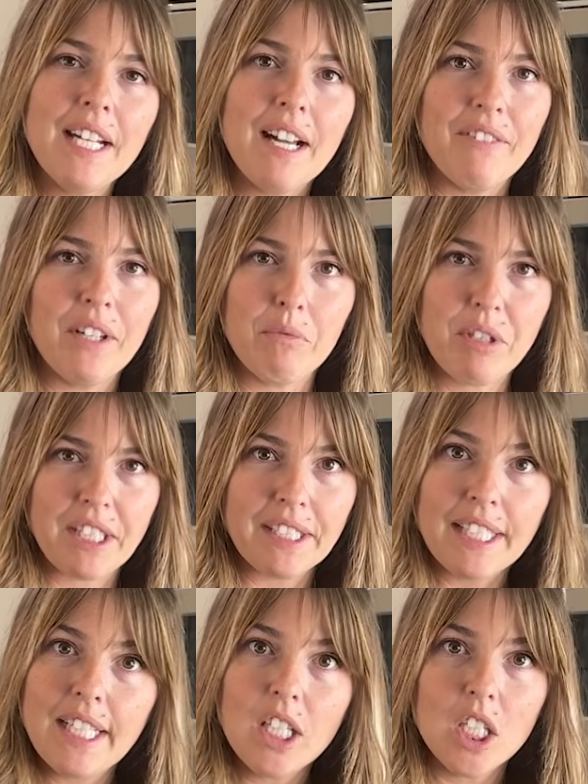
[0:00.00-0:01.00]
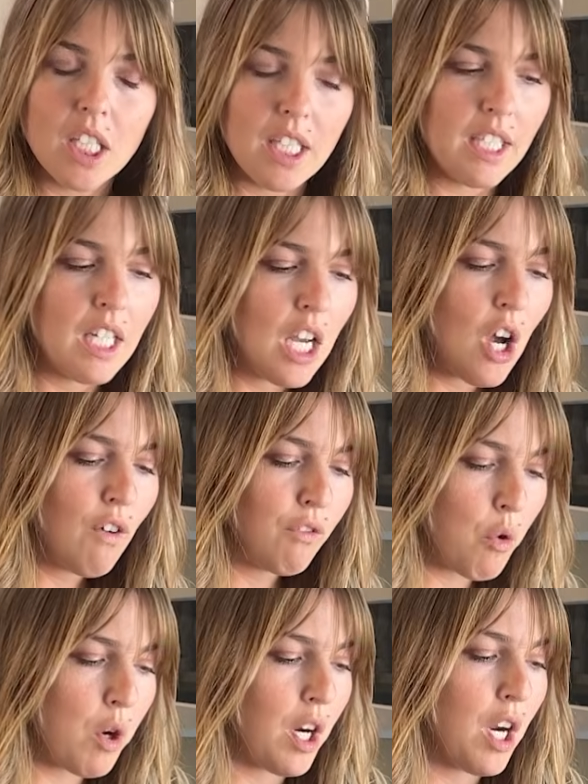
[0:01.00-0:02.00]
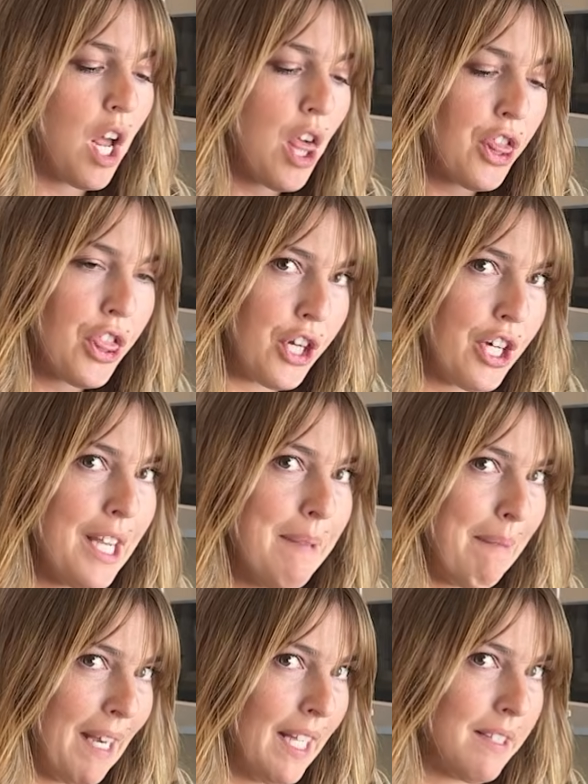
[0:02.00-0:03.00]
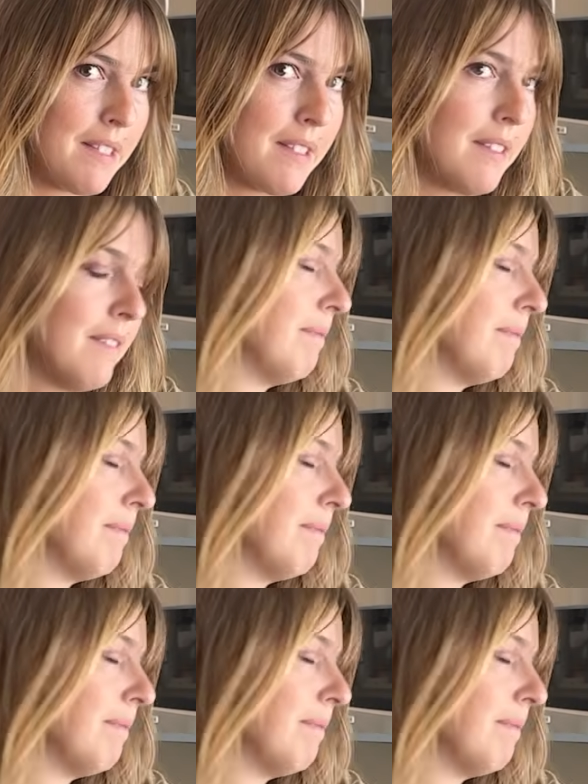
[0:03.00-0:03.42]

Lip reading: oven with the lid on for 30 minutes.